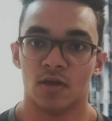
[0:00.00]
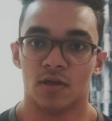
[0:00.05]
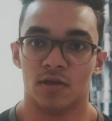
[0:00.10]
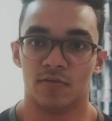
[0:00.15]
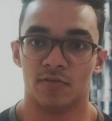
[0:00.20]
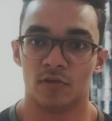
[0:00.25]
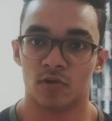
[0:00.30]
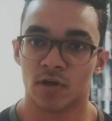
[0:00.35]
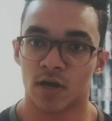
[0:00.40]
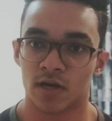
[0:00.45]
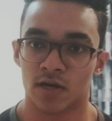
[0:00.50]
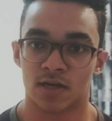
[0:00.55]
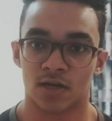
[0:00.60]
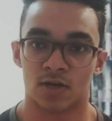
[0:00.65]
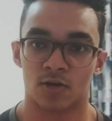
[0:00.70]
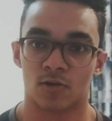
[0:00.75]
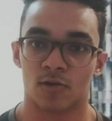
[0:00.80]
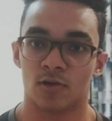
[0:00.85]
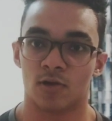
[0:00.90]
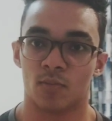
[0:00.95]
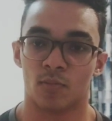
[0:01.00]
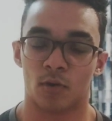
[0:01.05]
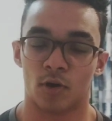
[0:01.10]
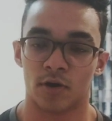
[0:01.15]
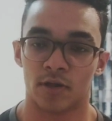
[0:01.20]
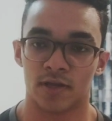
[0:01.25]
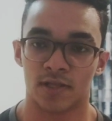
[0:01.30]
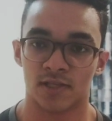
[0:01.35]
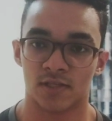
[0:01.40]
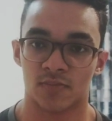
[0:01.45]
If you can't control your
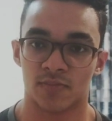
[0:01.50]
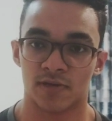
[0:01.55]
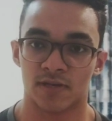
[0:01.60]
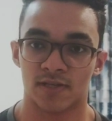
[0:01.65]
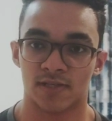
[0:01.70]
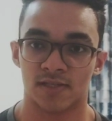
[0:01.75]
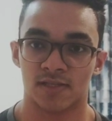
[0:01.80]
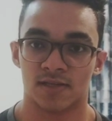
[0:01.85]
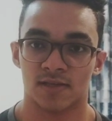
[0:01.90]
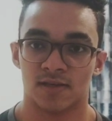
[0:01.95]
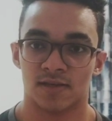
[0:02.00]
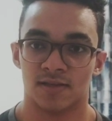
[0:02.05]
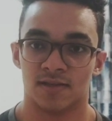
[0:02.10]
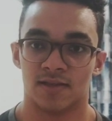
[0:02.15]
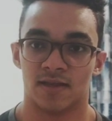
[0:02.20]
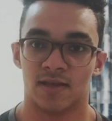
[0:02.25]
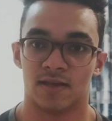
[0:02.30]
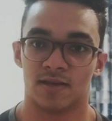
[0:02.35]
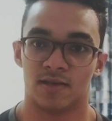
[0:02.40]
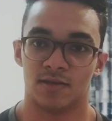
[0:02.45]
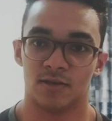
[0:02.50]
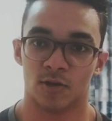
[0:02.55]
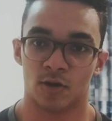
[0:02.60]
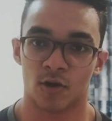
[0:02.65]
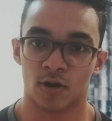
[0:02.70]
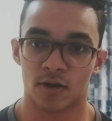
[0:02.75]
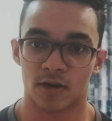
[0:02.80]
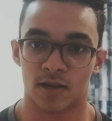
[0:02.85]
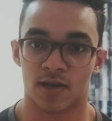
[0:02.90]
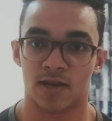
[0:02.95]
body in space, then you're
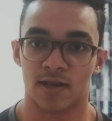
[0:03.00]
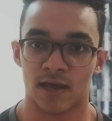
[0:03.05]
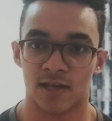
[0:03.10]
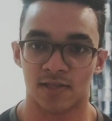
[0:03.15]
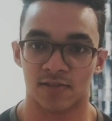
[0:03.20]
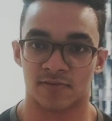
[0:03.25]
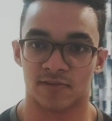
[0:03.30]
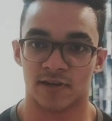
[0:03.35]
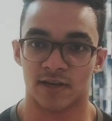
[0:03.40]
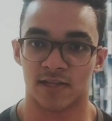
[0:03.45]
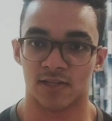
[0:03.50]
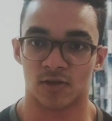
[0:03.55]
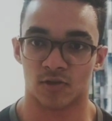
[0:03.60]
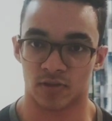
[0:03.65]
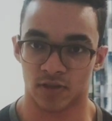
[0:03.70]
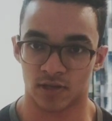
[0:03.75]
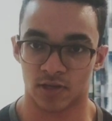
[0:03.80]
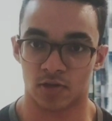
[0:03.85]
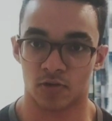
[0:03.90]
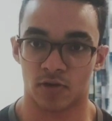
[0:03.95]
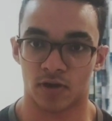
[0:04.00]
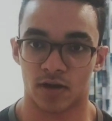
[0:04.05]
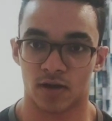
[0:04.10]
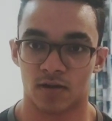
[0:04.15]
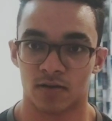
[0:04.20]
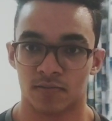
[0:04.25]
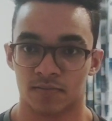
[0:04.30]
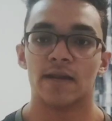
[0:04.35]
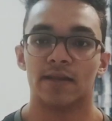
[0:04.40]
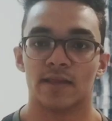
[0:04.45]
not really as fit as you think you are.
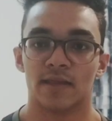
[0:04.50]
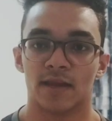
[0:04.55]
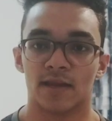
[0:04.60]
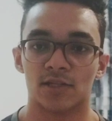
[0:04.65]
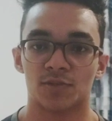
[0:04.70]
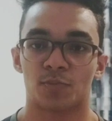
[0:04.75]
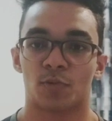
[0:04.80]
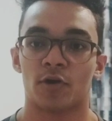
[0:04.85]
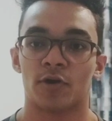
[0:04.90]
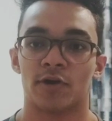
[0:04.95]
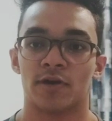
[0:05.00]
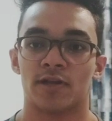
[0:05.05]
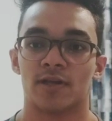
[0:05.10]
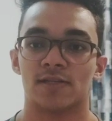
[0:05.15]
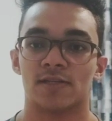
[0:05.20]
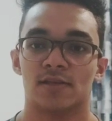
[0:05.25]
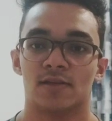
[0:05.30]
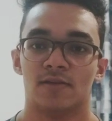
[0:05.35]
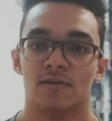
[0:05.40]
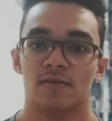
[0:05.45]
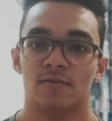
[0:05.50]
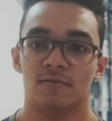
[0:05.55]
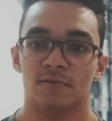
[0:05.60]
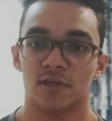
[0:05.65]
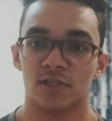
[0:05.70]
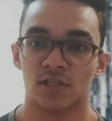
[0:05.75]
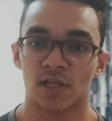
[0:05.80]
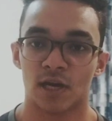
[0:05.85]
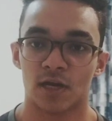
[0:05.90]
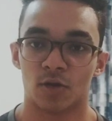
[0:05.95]
And the next point is,
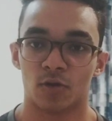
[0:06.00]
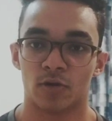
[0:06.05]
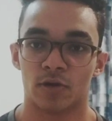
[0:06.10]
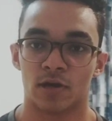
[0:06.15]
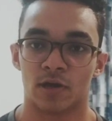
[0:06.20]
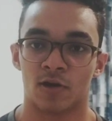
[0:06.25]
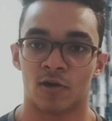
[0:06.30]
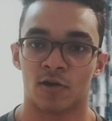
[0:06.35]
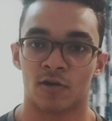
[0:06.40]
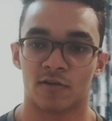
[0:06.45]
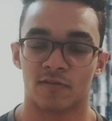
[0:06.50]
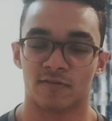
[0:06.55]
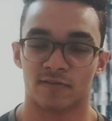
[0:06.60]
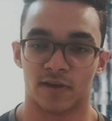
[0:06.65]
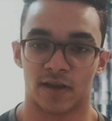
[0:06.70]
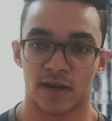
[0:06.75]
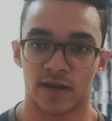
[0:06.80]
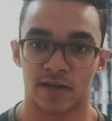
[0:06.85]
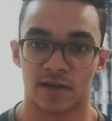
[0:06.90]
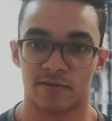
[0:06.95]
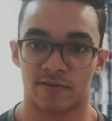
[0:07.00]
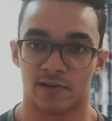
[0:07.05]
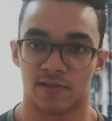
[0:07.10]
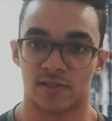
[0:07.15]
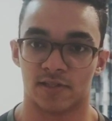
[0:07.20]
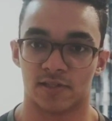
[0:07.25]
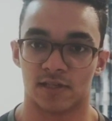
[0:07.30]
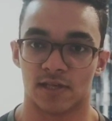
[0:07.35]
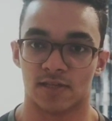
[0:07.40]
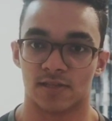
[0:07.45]
we start doing a lot of corrective
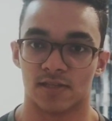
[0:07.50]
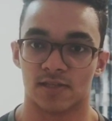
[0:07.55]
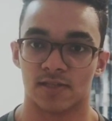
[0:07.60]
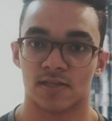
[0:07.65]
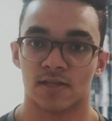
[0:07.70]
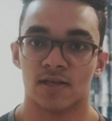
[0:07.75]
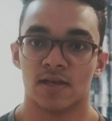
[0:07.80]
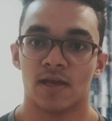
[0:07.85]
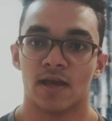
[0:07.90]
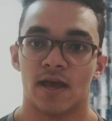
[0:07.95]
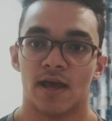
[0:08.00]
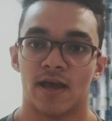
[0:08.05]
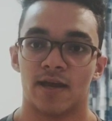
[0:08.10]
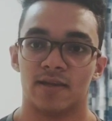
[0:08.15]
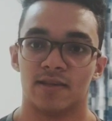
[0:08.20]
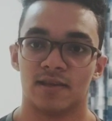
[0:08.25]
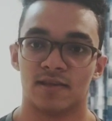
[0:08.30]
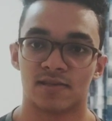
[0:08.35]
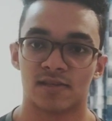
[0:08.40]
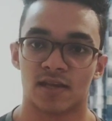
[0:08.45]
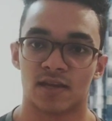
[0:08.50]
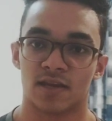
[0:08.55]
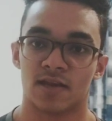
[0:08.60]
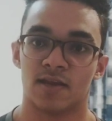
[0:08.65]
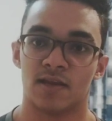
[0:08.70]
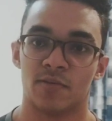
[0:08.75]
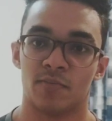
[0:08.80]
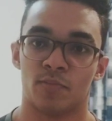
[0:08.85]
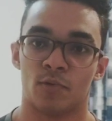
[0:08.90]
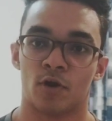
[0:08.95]
exercises, and these are
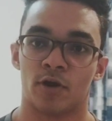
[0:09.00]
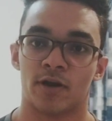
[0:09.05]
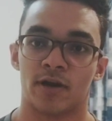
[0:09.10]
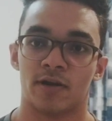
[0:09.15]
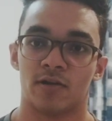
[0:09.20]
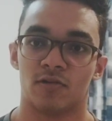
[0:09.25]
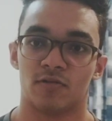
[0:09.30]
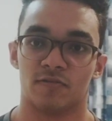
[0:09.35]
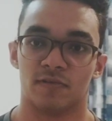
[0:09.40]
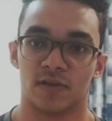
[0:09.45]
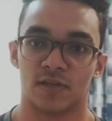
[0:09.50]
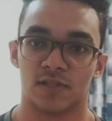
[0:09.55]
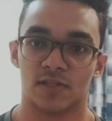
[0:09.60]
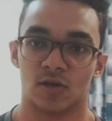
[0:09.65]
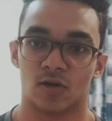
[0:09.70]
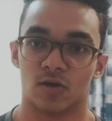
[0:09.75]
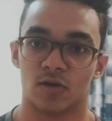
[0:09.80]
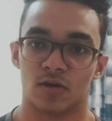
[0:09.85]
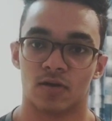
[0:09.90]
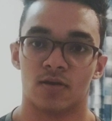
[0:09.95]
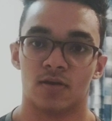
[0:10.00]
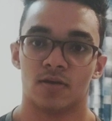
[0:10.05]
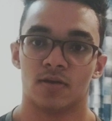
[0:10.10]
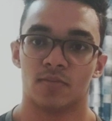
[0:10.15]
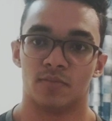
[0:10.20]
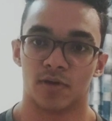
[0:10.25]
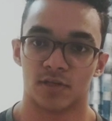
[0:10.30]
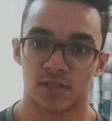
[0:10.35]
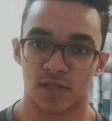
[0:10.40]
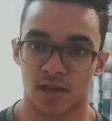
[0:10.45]
really important to fix your
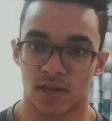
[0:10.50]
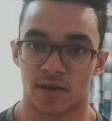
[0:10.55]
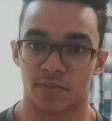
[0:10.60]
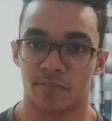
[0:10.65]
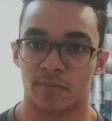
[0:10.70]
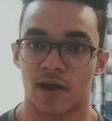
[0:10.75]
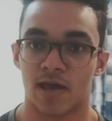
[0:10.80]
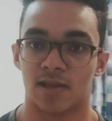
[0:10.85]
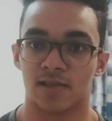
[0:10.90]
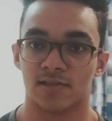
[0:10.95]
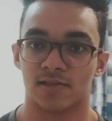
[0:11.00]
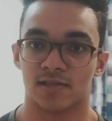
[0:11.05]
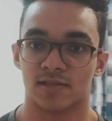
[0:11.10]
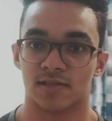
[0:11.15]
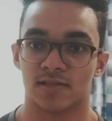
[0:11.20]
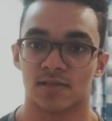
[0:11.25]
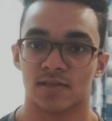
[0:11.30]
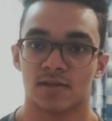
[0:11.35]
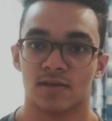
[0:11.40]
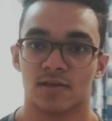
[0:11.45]
muscular imbalances.